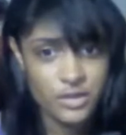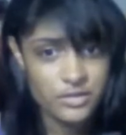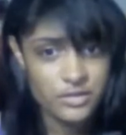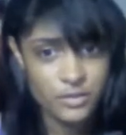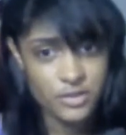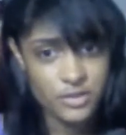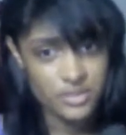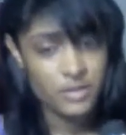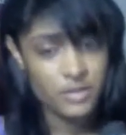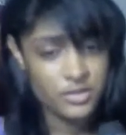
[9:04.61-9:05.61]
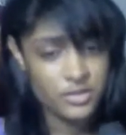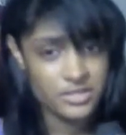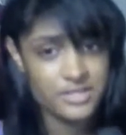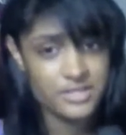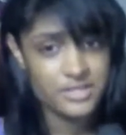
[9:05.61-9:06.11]
letting them watch things like
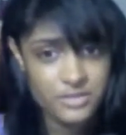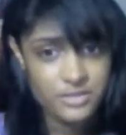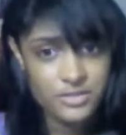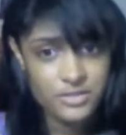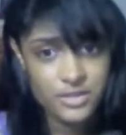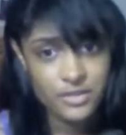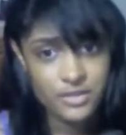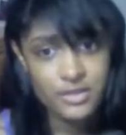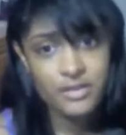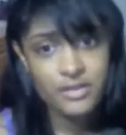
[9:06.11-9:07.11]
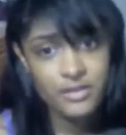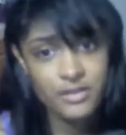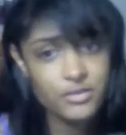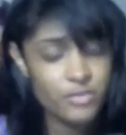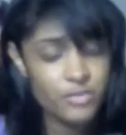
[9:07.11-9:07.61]
Sesame Street or Go the Other Road,
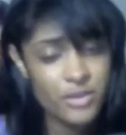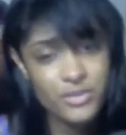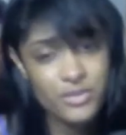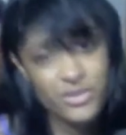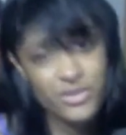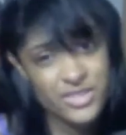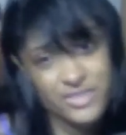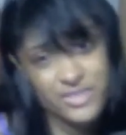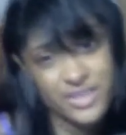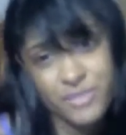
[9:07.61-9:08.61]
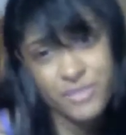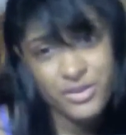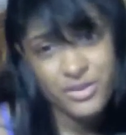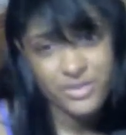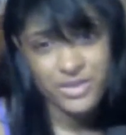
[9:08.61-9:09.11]
probably will raise your kid better than
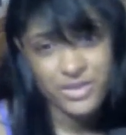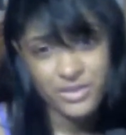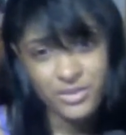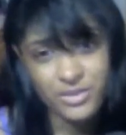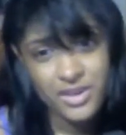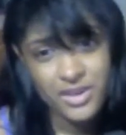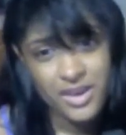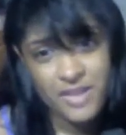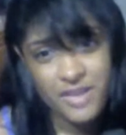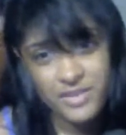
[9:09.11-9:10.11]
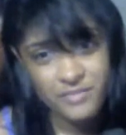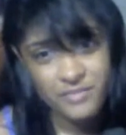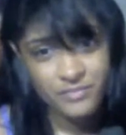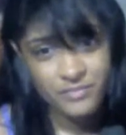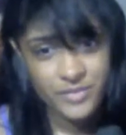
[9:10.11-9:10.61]
you. I mean,
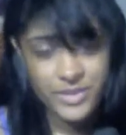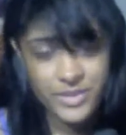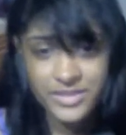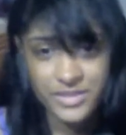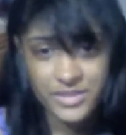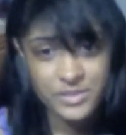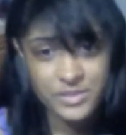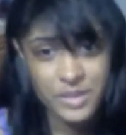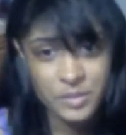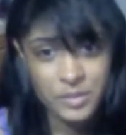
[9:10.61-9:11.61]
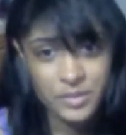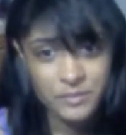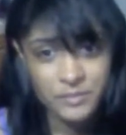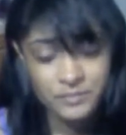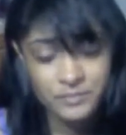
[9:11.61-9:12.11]
maybe that sounds bad, but
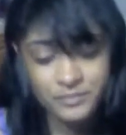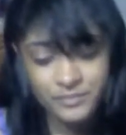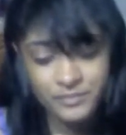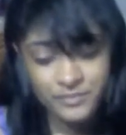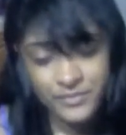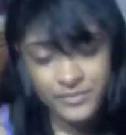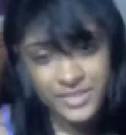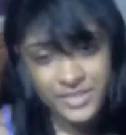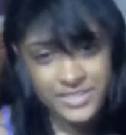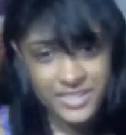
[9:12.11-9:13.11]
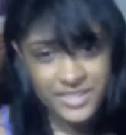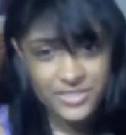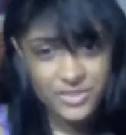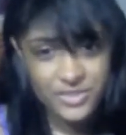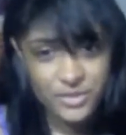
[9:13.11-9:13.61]
it's kind of true.
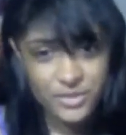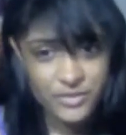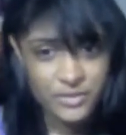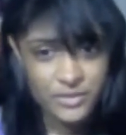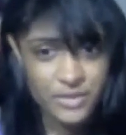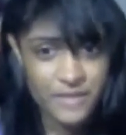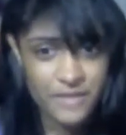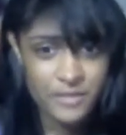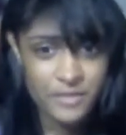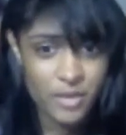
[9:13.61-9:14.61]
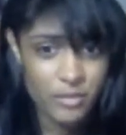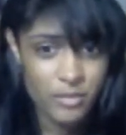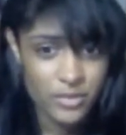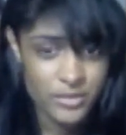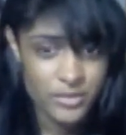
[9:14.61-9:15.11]
If you have a problem with
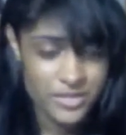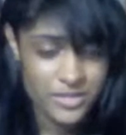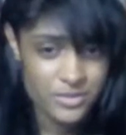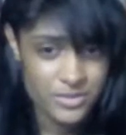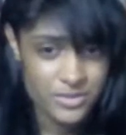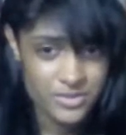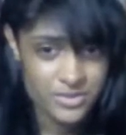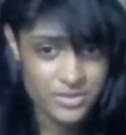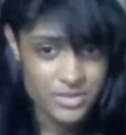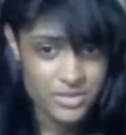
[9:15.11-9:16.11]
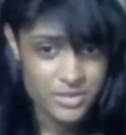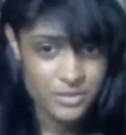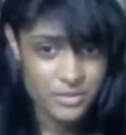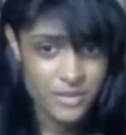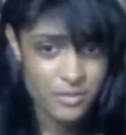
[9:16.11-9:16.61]
homosexualism, you have a
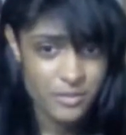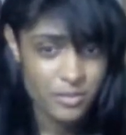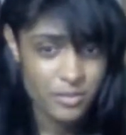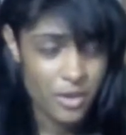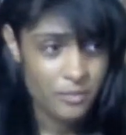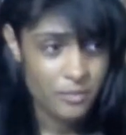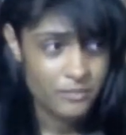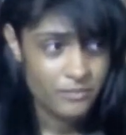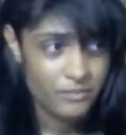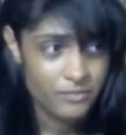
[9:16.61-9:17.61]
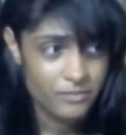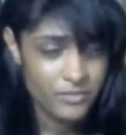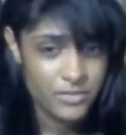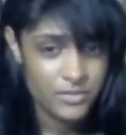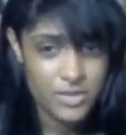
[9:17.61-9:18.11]
problem
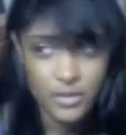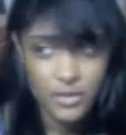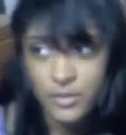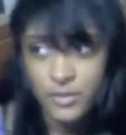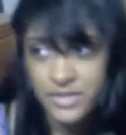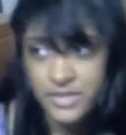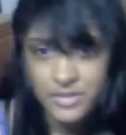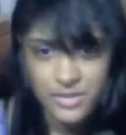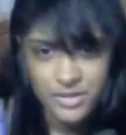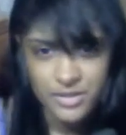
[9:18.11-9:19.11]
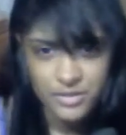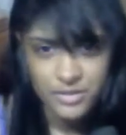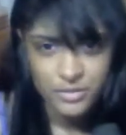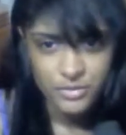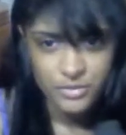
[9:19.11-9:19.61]
knowing what to keep stocking your
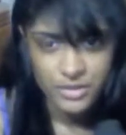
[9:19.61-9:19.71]
freaking